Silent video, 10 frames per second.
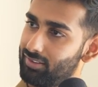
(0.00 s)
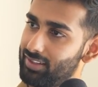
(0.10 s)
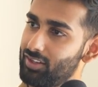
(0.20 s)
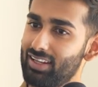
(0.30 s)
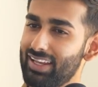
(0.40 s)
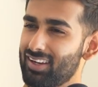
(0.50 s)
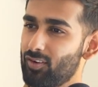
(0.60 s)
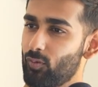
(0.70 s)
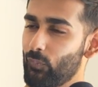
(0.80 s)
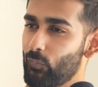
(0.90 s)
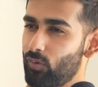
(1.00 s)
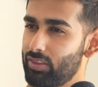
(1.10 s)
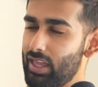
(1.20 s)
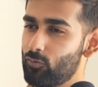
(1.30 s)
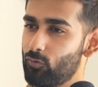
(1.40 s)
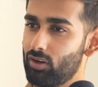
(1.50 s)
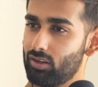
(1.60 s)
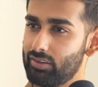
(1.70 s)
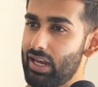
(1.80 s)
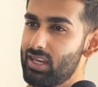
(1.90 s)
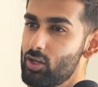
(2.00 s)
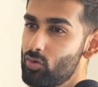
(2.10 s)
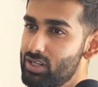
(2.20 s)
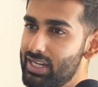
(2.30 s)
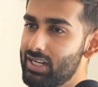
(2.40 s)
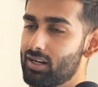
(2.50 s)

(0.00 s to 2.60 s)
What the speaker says: Then you need